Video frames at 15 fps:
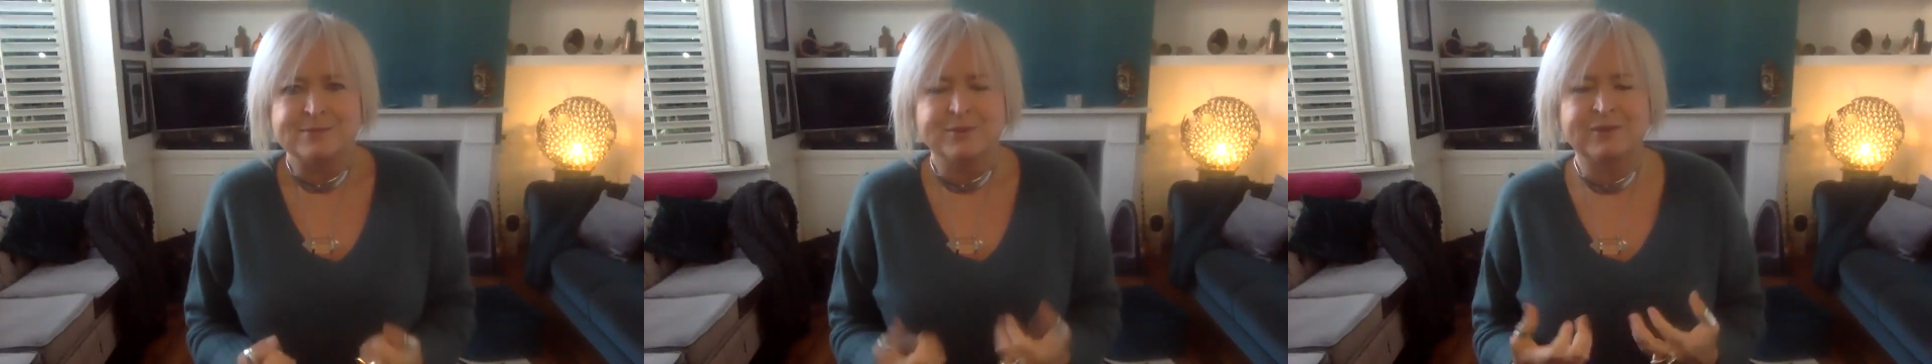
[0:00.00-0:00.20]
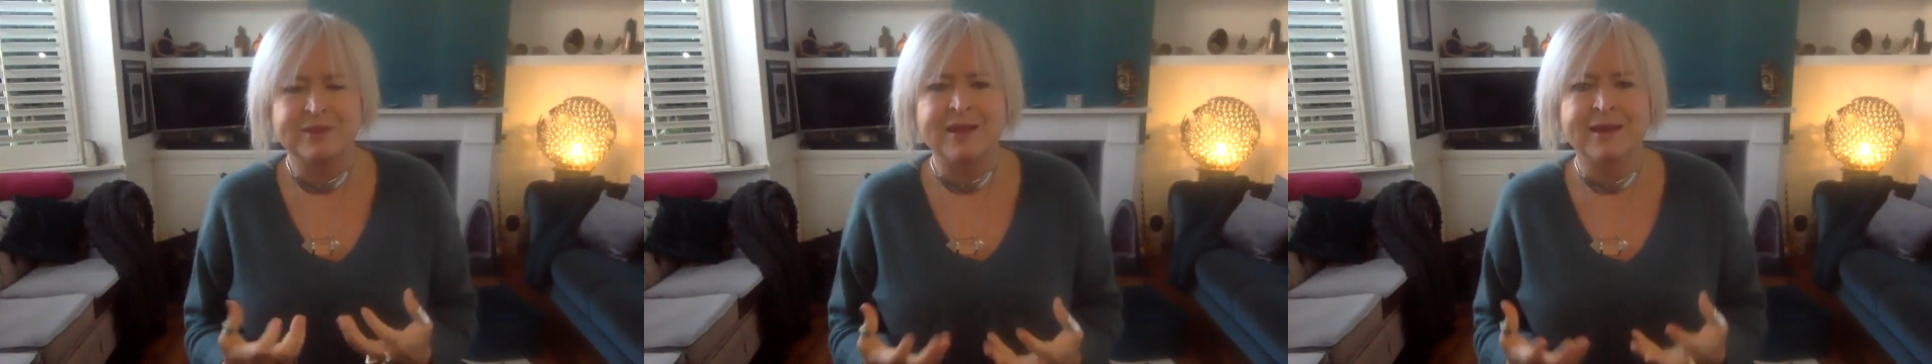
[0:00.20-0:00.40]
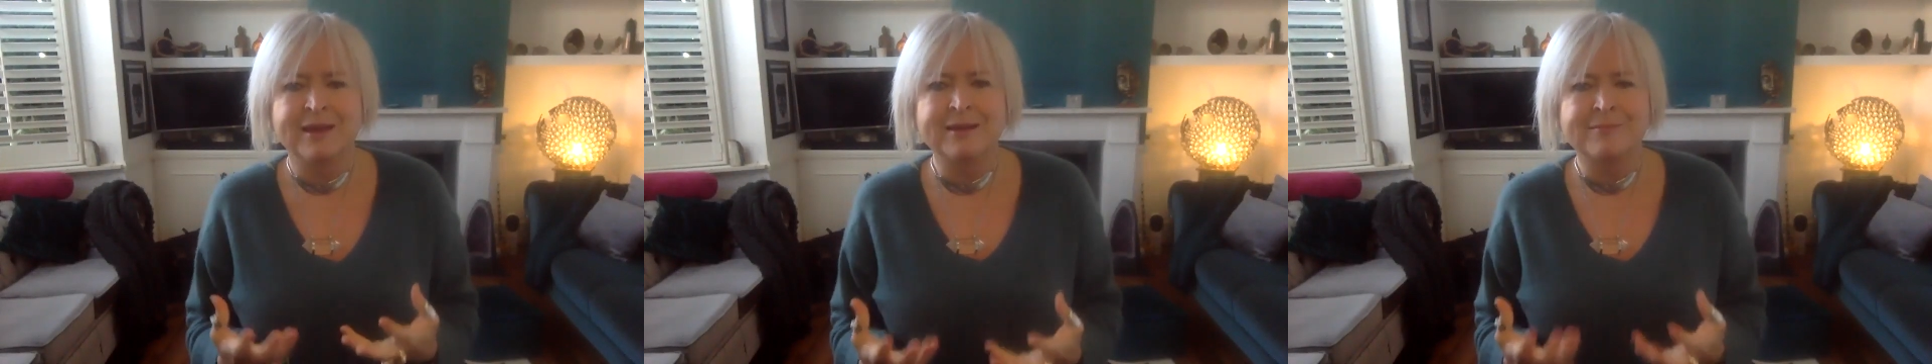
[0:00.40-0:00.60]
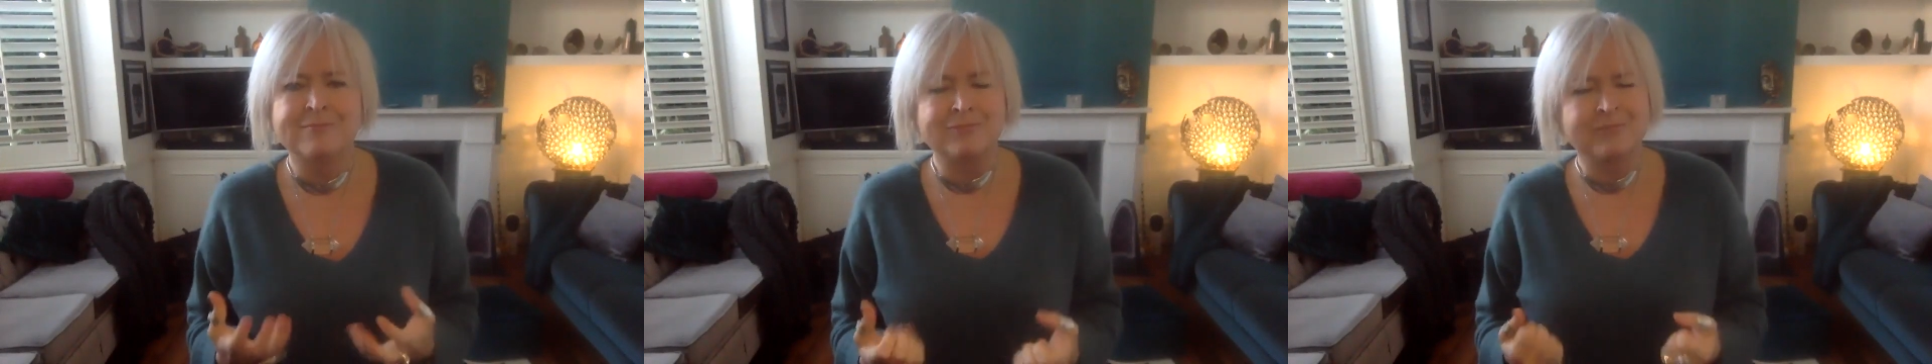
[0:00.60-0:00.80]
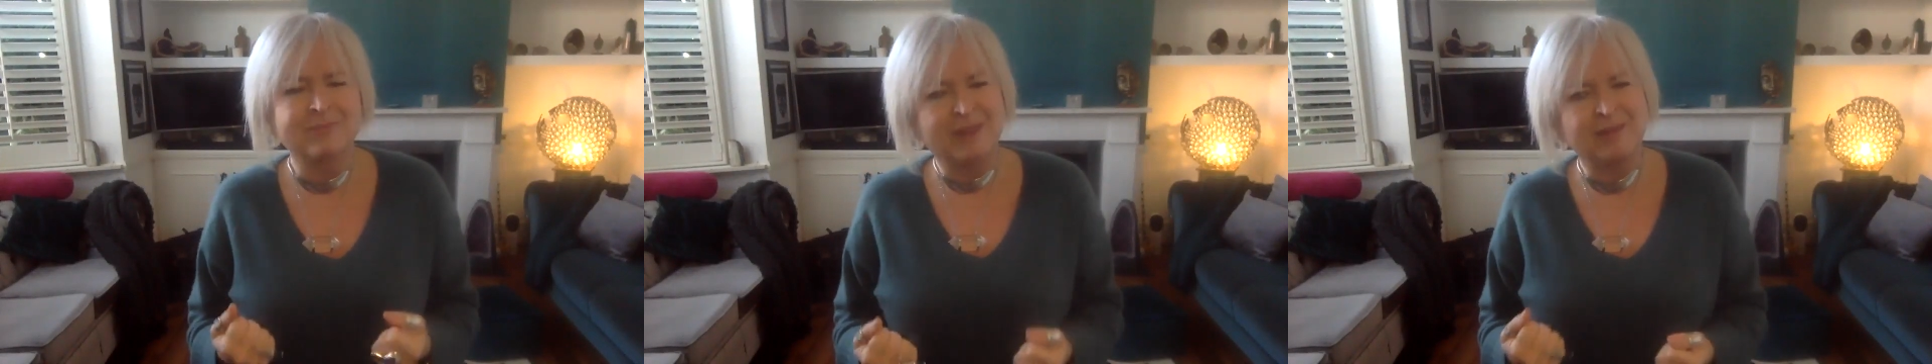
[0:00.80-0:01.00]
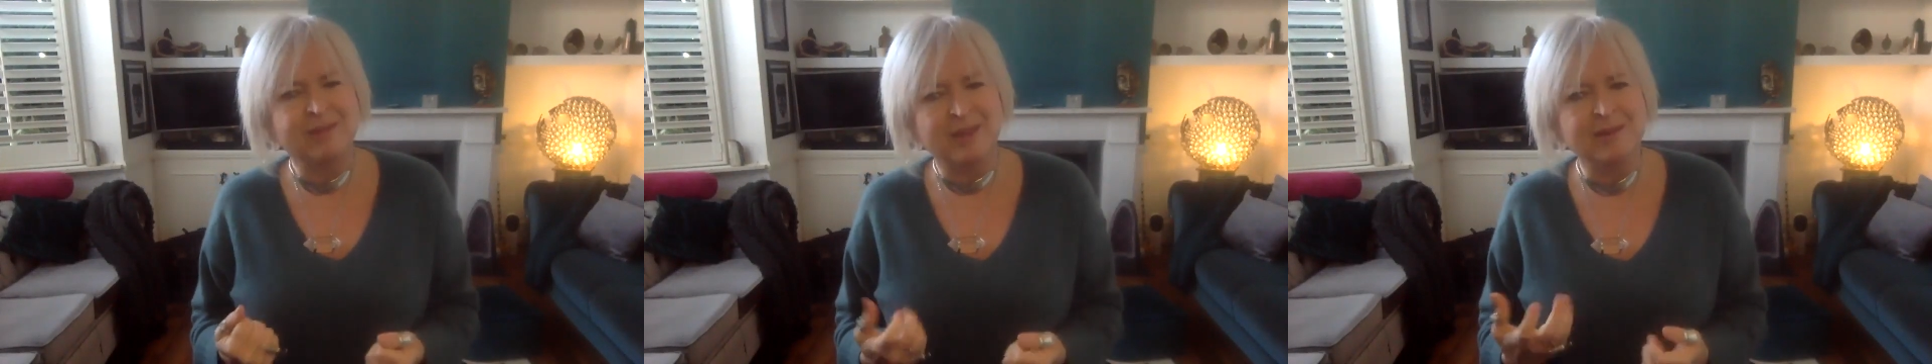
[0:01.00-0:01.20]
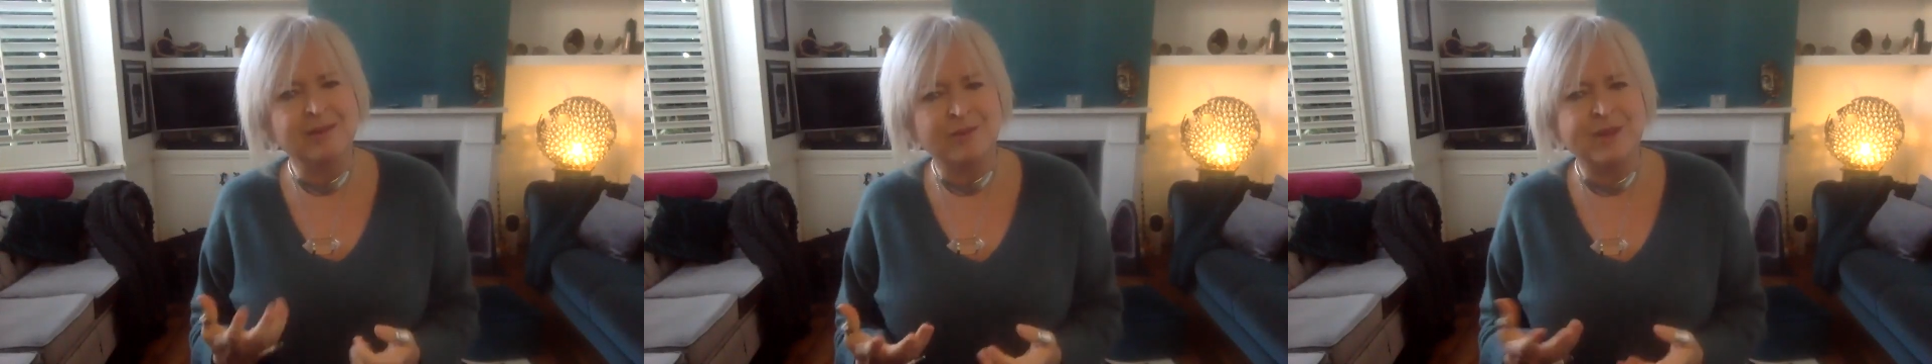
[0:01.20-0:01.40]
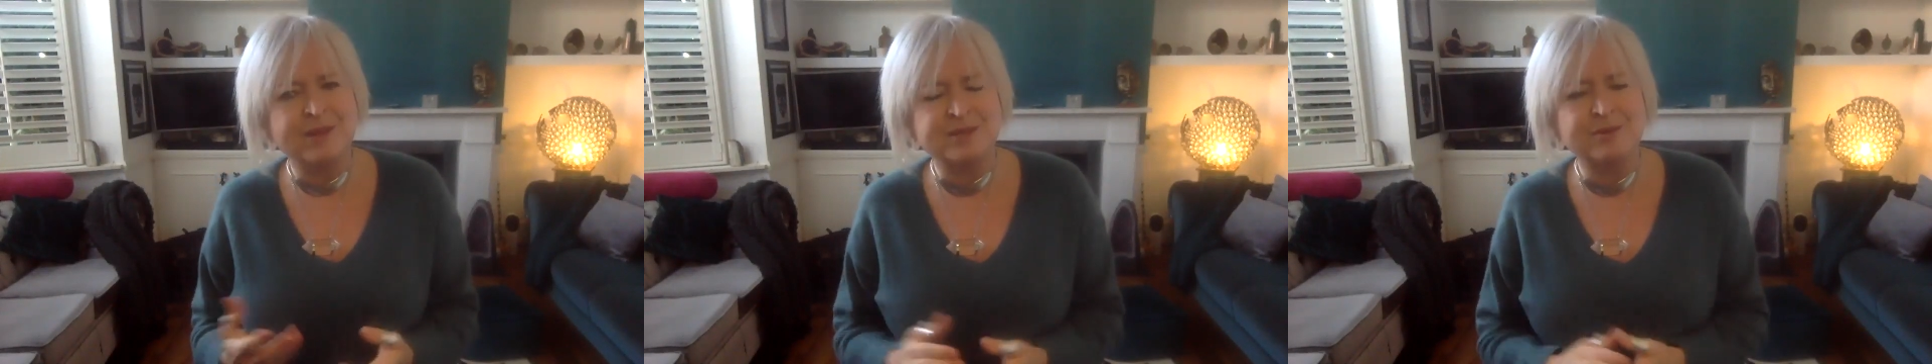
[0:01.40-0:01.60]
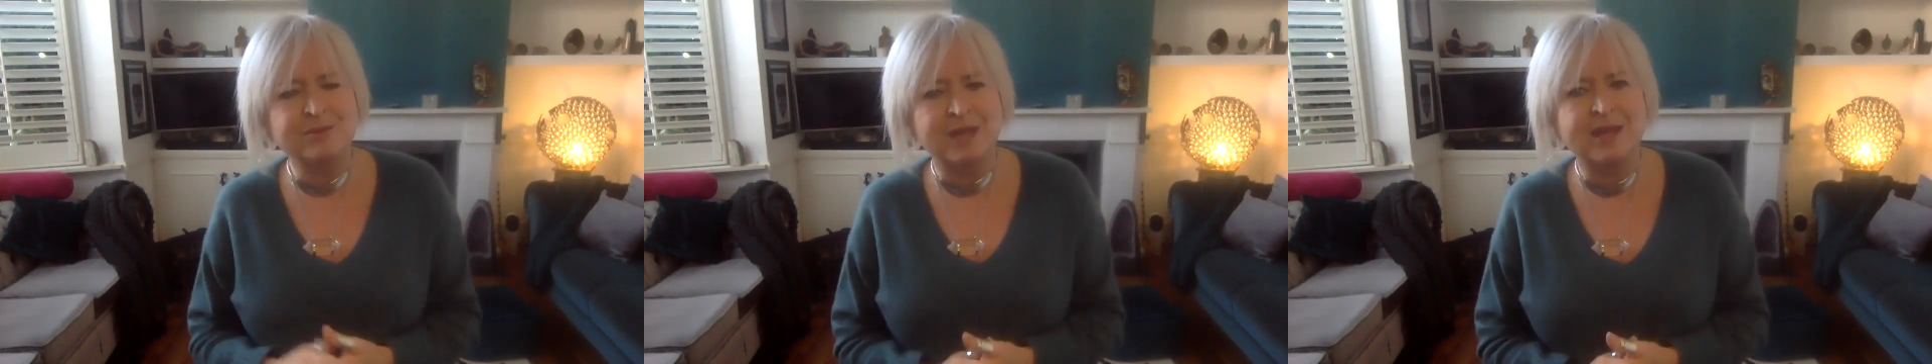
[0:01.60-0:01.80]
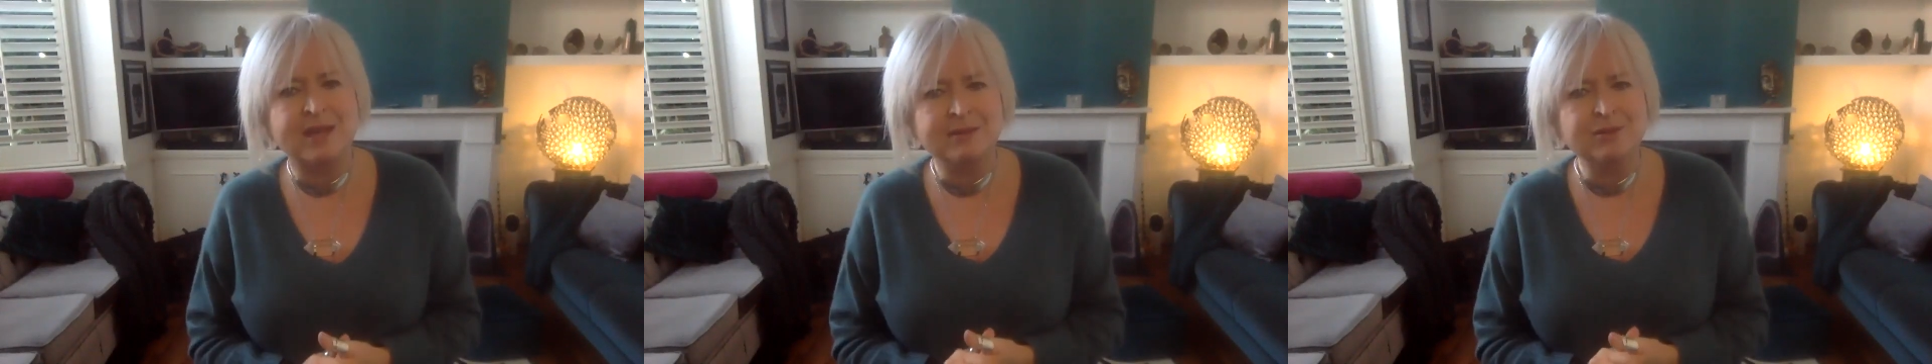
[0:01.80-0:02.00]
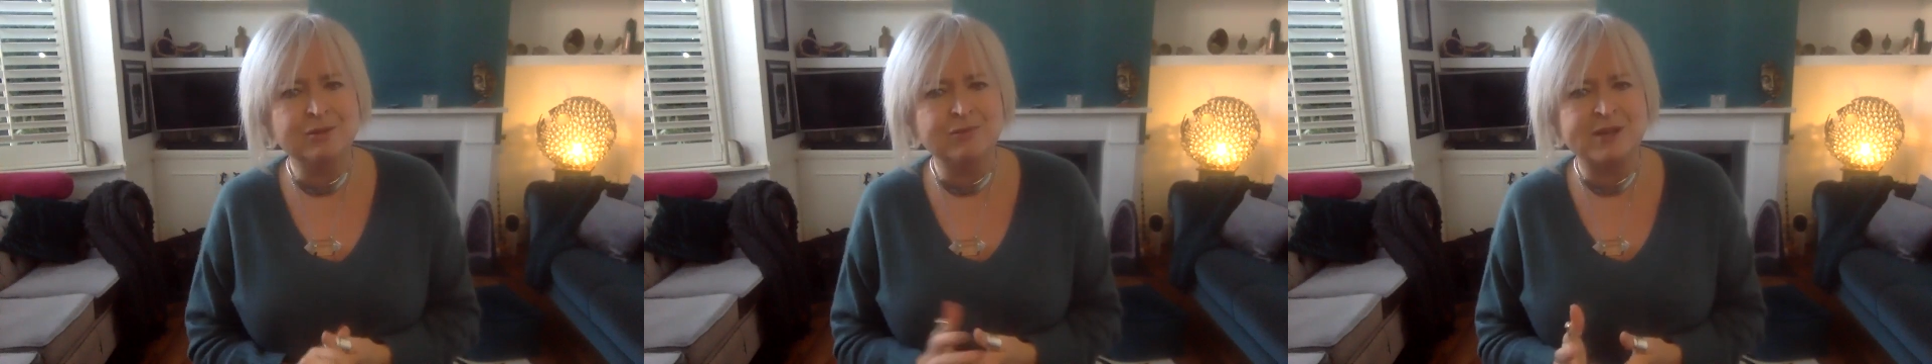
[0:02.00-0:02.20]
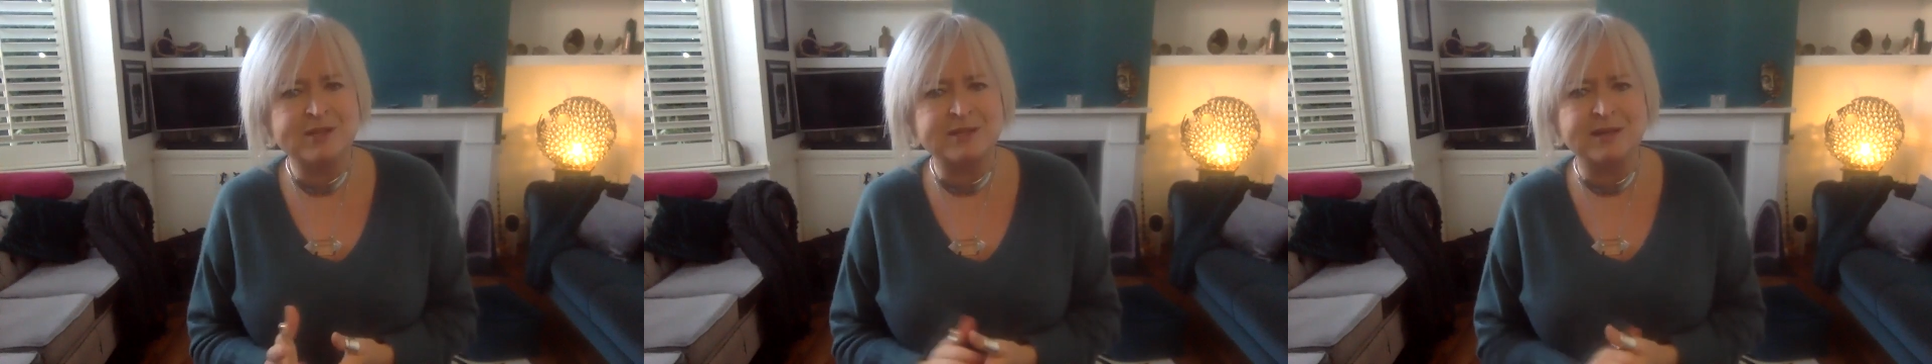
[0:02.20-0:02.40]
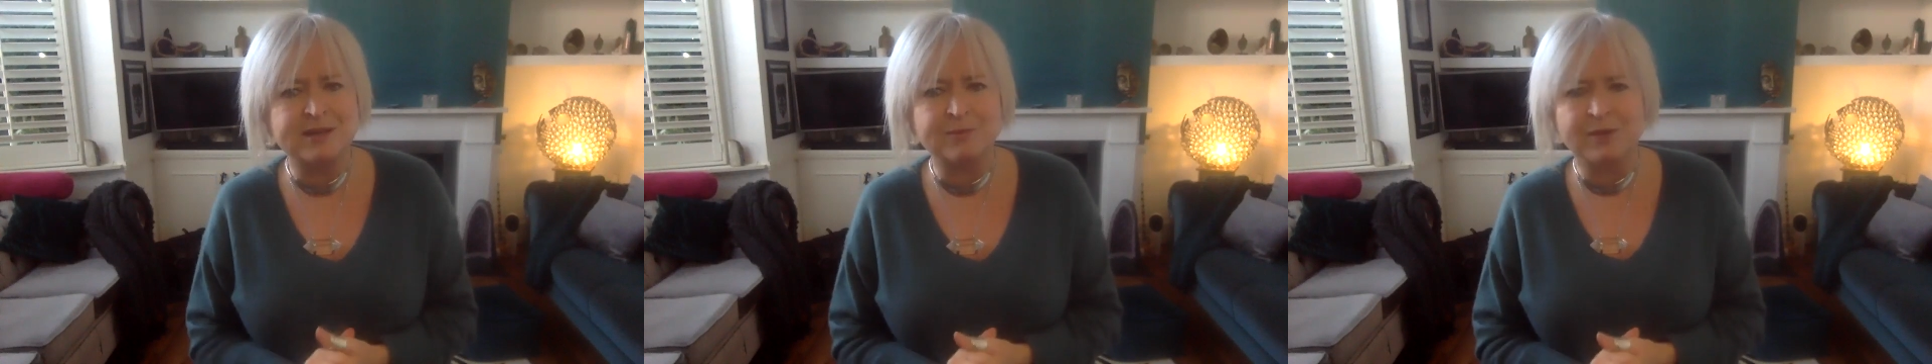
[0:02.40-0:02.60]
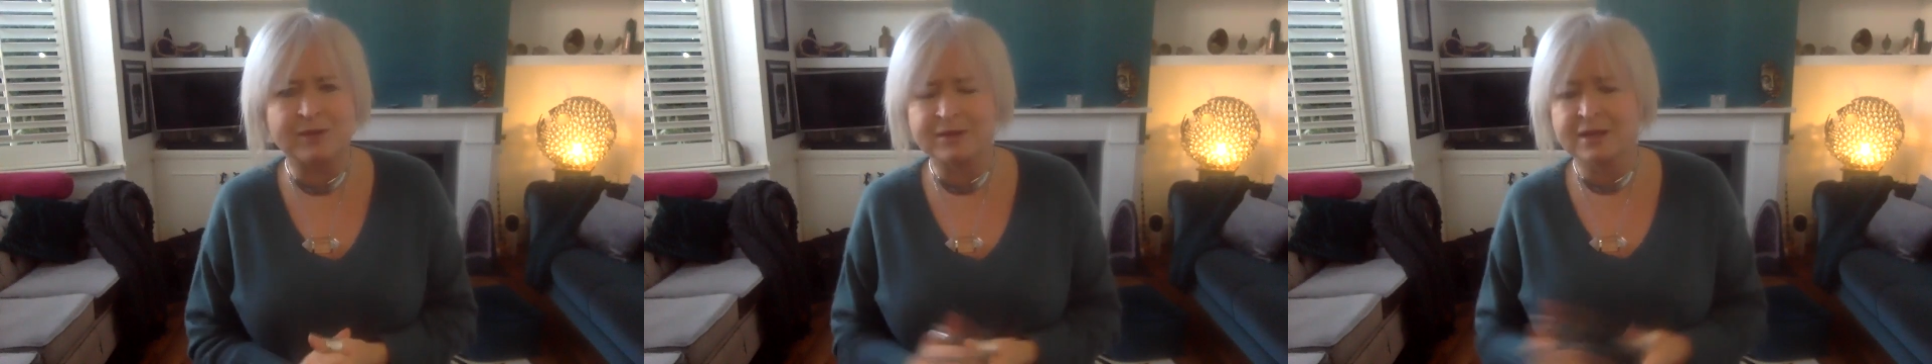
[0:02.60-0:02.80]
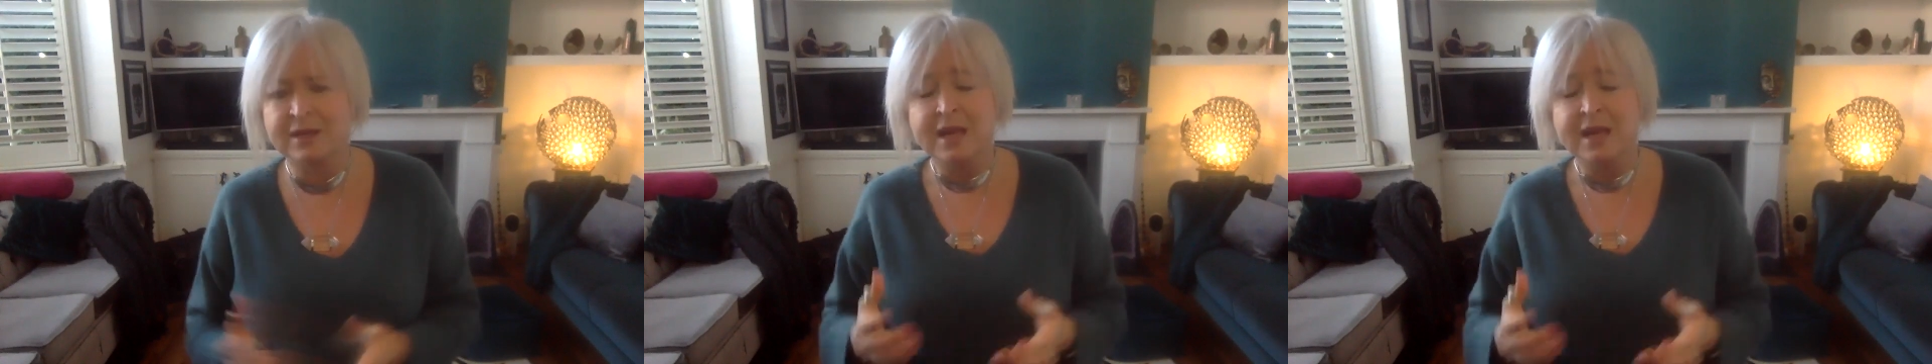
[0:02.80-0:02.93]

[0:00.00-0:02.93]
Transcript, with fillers: With um, I think oh, that's okay. You resonate with.